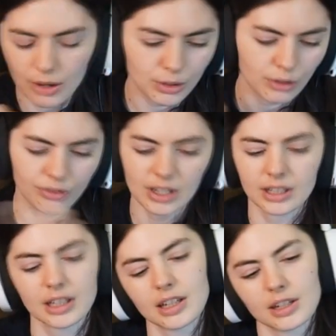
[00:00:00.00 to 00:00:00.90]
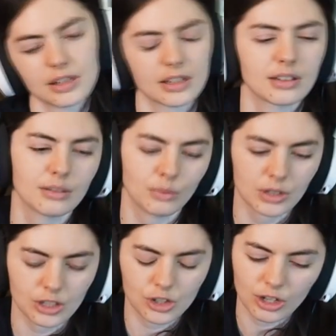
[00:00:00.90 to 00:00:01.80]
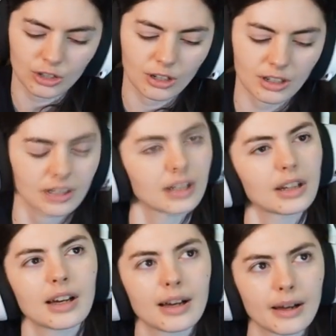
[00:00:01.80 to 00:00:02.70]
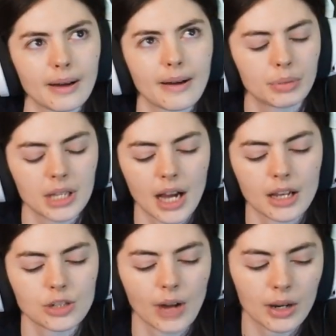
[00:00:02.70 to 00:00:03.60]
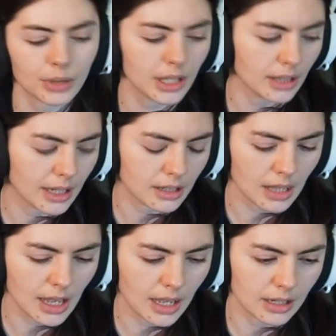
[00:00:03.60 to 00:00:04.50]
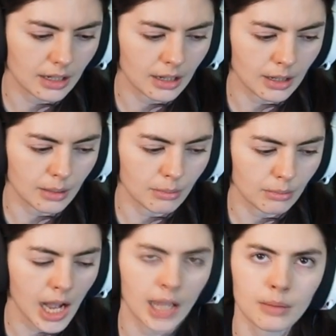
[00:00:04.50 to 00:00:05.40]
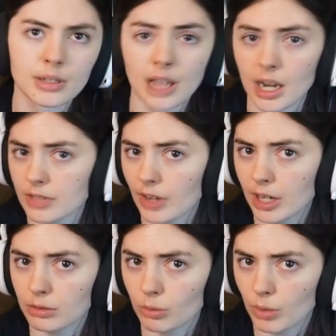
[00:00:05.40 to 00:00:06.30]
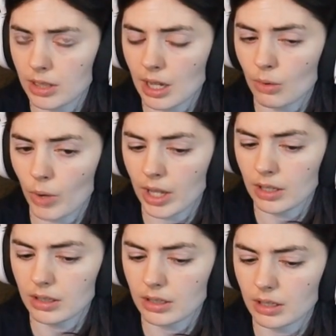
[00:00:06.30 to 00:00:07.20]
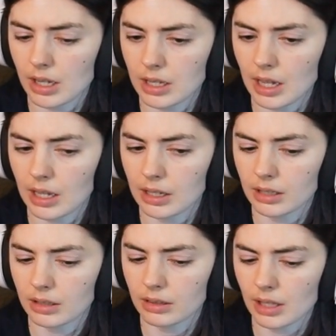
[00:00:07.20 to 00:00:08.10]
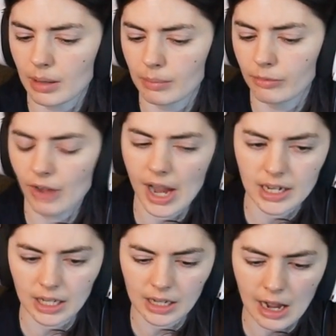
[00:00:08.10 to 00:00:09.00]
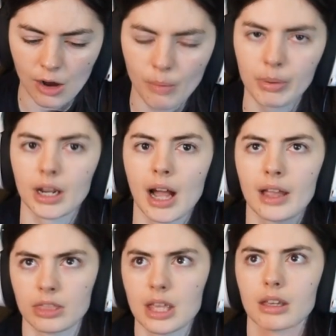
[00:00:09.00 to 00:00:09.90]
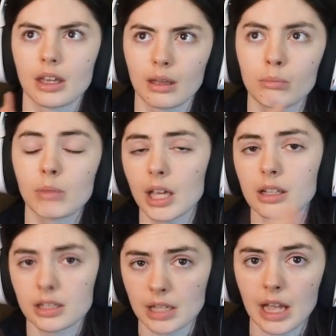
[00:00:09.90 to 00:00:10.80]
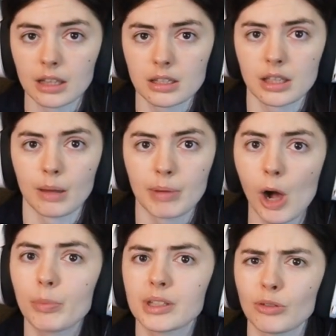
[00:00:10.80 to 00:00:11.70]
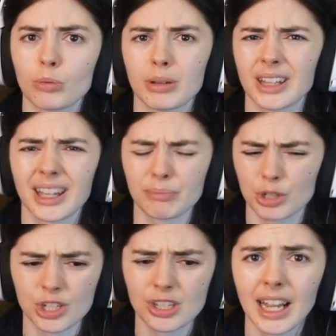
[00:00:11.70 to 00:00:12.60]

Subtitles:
their feelings with each other. But yeah, so I really liked that. I'm satisfied with the way that went. Again, them fighting it out. But I think it makes sense that Palpatine would be like, psh,